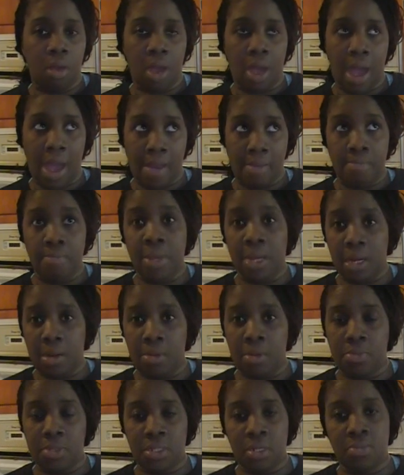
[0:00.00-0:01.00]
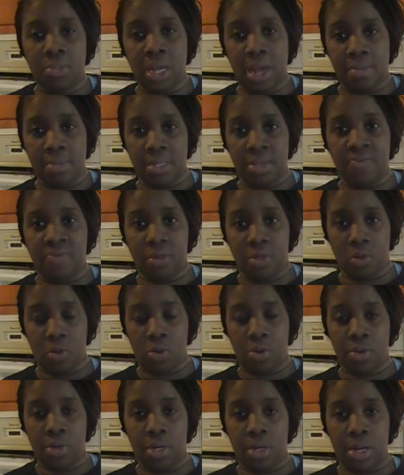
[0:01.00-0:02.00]
at minimum, sometimes even
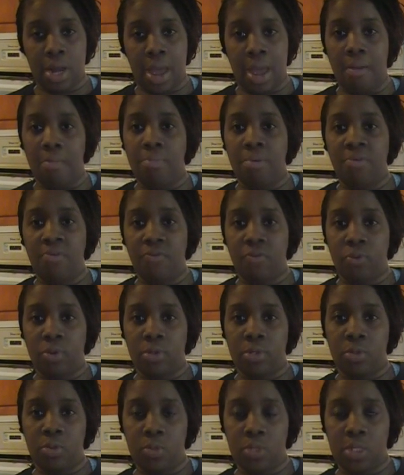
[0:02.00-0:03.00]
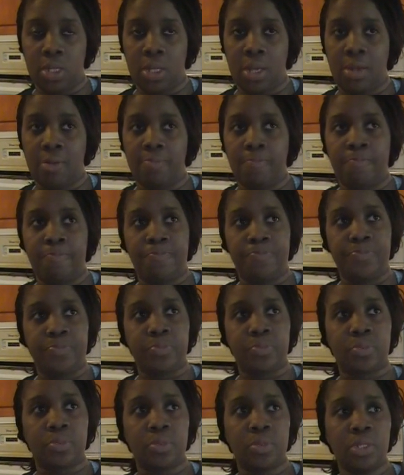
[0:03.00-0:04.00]
longer than that, before using it.
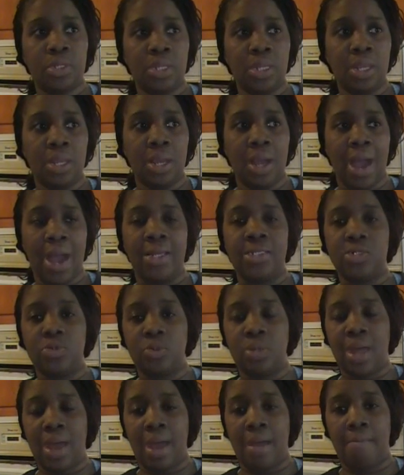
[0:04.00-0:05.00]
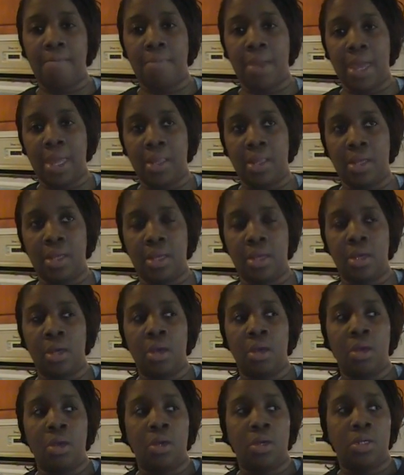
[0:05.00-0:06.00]
I do that mainly
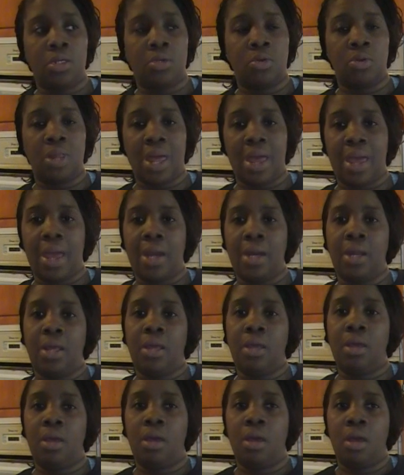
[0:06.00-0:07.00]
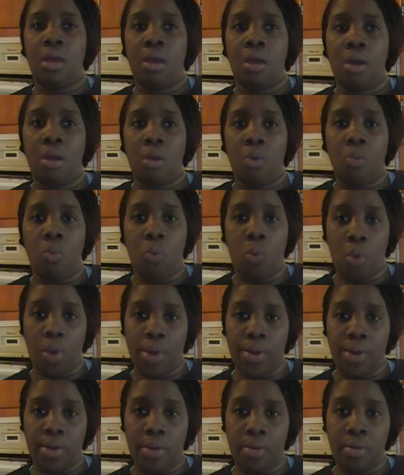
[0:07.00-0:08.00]
so that any
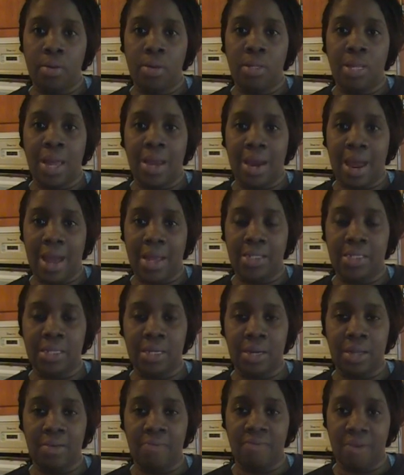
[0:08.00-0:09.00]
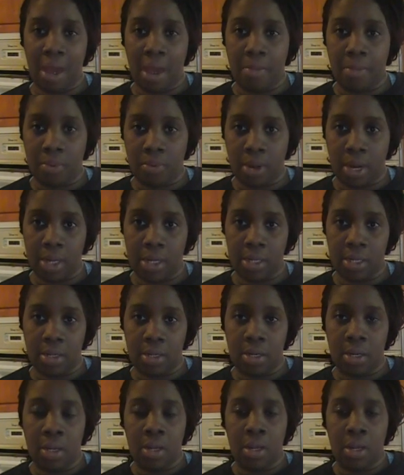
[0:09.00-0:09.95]
water that hasn't evaporated